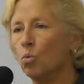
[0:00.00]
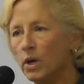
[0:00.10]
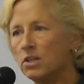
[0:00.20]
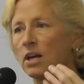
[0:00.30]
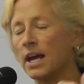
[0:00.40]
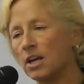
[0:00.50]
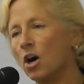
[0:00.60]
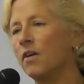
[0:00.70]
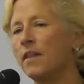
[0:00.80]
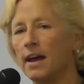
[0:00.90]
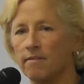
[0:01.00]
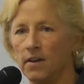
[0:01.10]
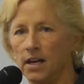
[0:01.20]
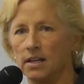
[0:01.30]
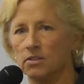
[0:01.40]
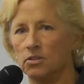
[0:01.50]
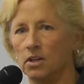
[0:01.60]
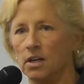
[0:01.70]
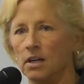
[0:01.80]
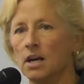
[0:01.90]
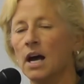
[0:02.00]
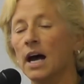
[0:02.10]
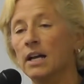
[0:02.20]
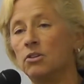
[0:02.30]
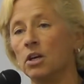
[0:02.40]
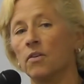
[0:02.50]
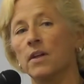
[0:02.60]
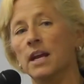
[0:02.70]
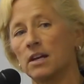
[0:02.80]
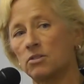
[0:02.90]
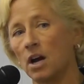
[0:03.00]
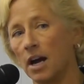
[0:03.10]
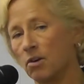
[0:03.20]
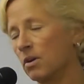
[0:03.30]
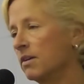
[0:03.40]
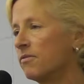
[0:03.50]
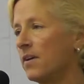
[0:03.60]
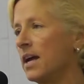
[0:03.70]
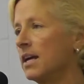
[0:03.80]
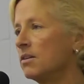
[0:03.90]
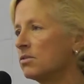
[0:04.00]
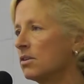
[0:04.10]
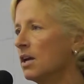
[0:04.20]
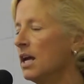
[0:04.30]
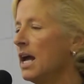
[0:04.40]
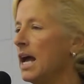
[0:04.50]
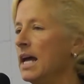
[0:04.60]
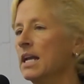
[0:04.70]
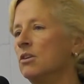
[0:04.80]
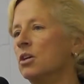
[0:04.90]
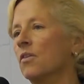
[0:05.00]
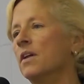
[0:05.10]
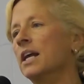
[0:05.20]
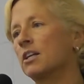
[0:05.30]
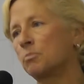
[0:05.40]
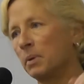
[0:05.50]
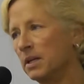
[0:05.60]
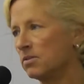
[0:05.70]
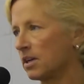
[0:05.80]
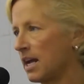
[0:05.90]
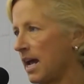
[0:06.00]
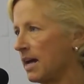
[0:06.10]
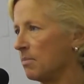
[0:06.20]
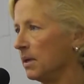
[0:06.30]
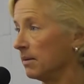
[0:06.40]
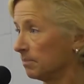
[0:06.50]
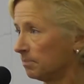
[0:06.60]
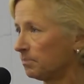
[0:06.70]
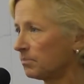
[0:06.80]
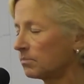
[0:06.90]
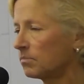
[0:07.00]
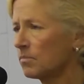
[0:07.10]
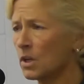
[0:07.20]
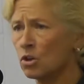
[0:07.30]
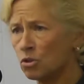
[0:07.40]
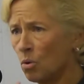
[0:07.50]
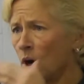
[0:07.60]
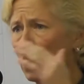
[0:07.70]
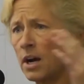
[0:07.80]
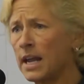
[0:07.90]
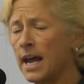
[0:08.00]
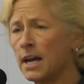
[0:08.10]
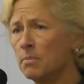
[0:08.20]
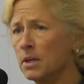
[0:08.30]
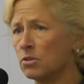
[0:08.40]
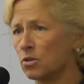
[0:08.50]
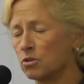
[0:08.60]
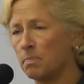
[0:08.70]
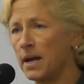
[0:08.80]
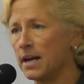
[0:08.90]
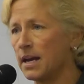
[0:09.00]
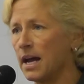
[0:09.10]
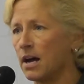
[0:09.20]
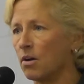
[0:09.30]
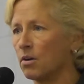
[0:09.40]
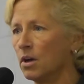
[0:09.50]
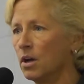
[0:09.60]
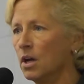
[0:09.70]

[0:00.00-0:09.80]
we take on that vacancy until the next hiring phase and until the next police academy. So our academies are spanned out.